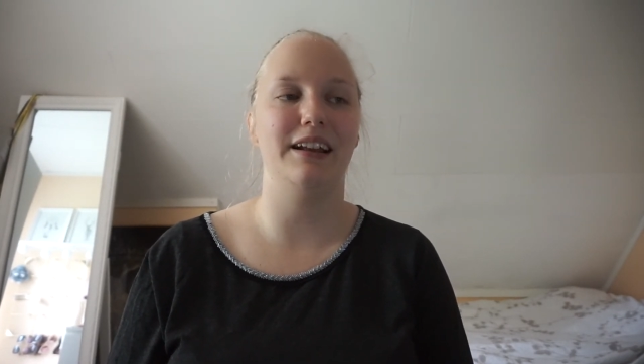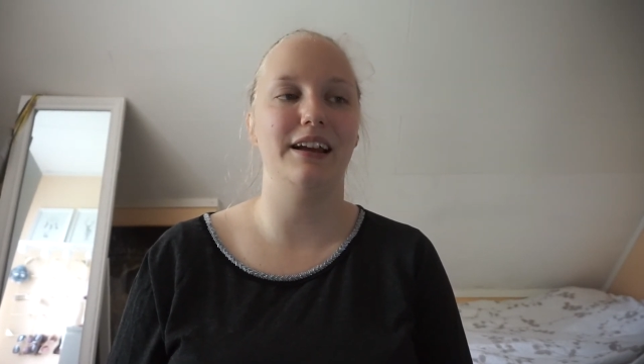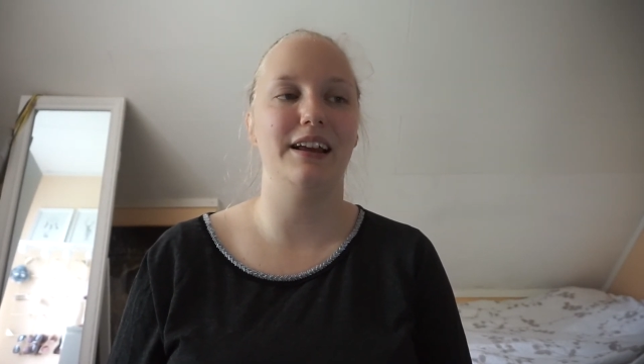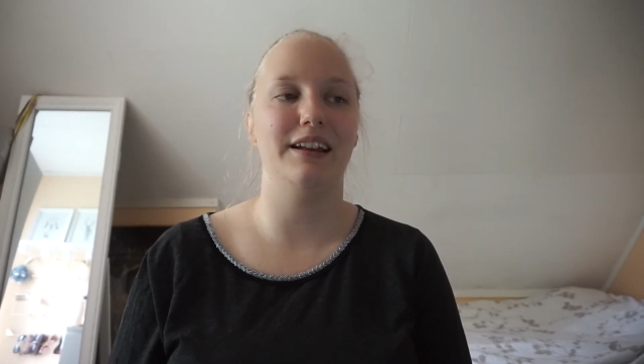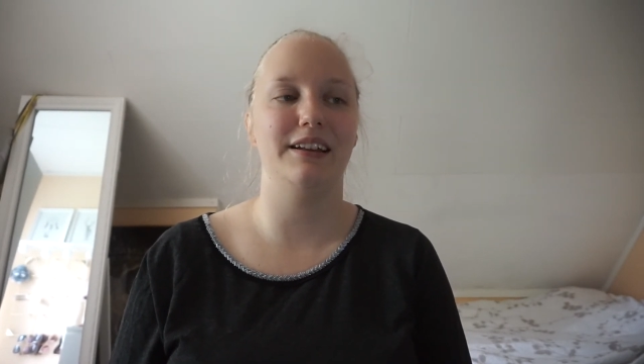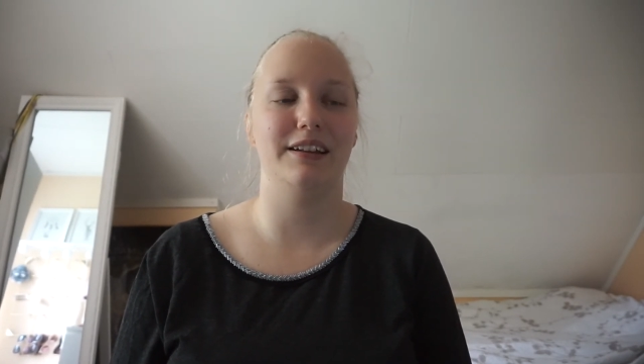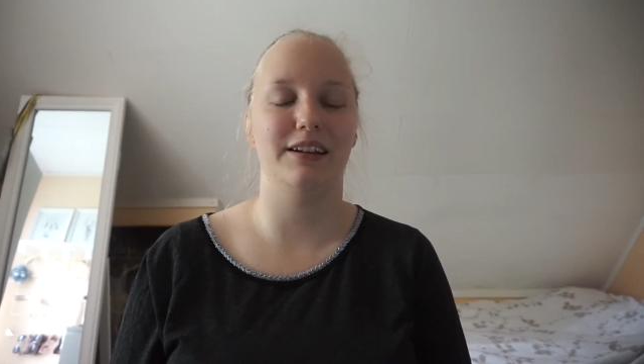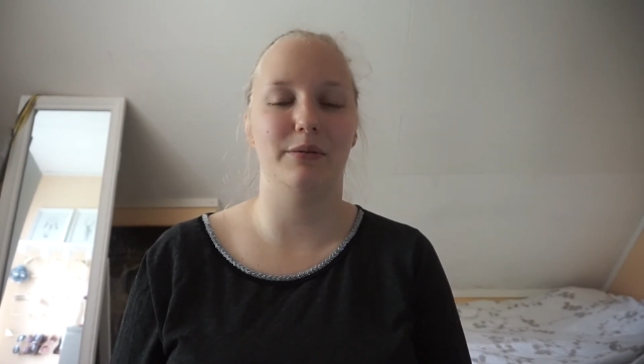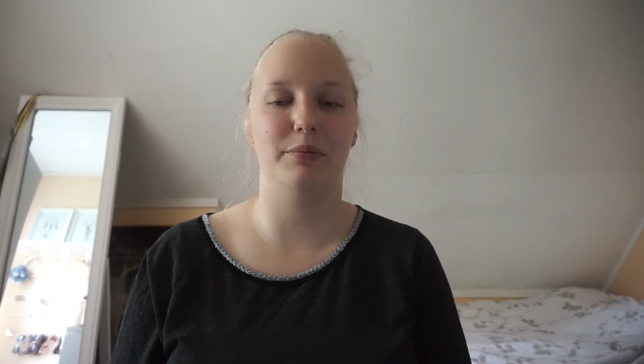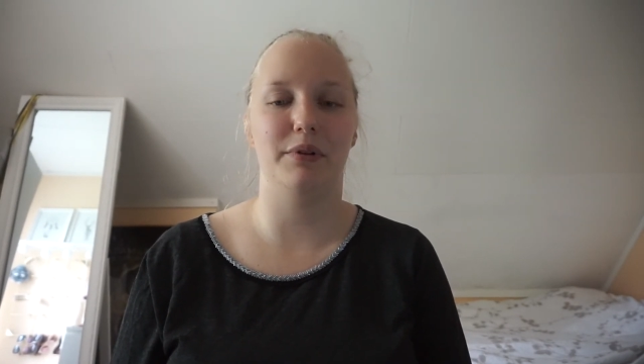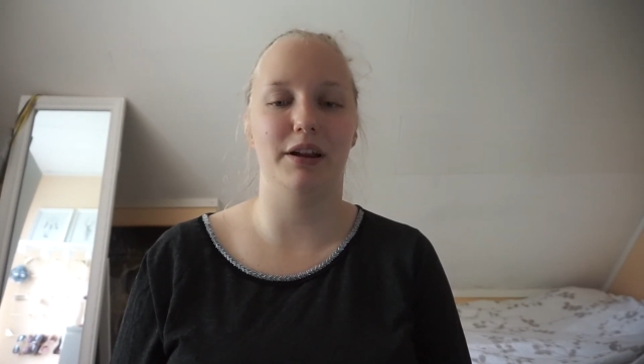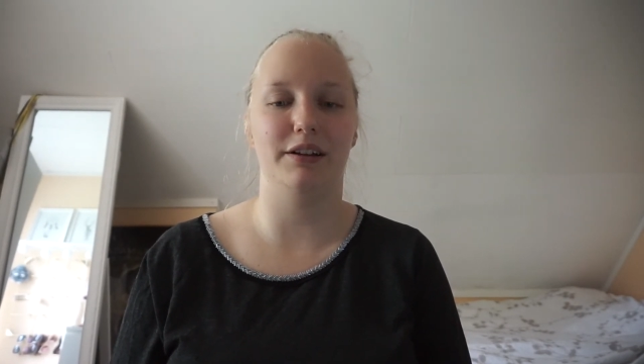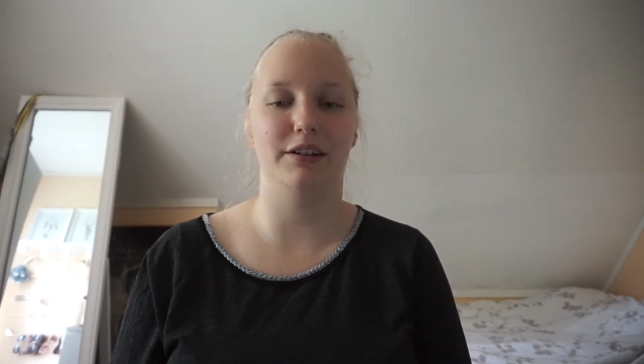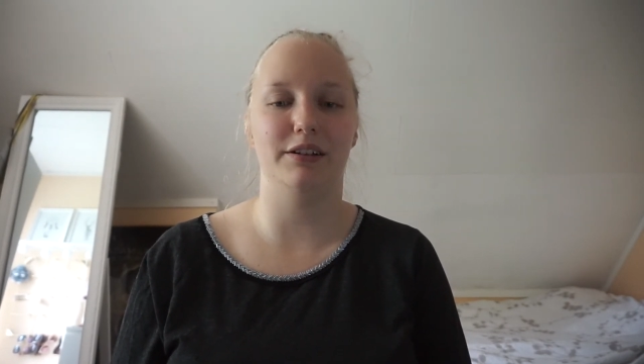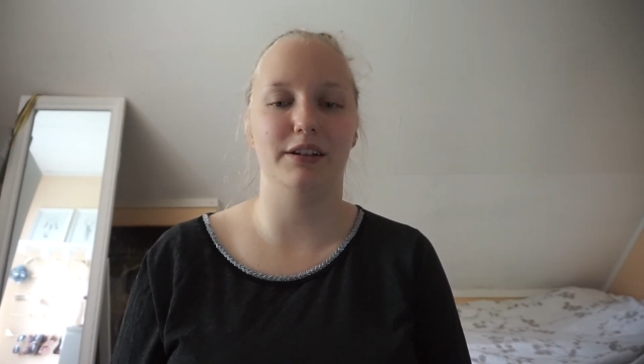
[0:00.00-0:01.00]
I ended up
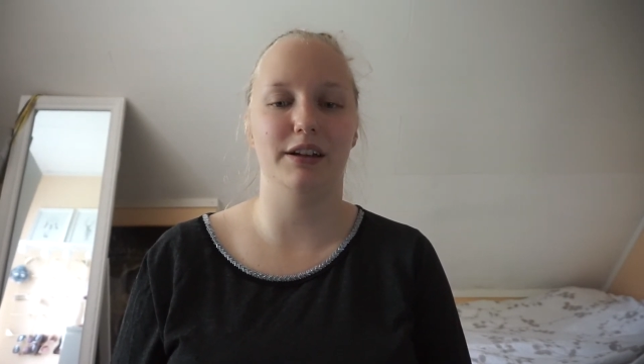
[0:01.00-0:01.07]
like